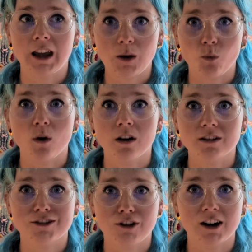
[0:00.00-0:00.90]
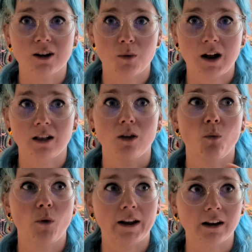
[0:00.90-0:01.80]
It works really well.
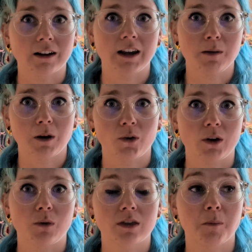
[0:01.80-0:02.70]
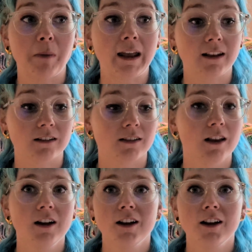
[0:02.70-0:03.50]
We're going to keep going with the Peel.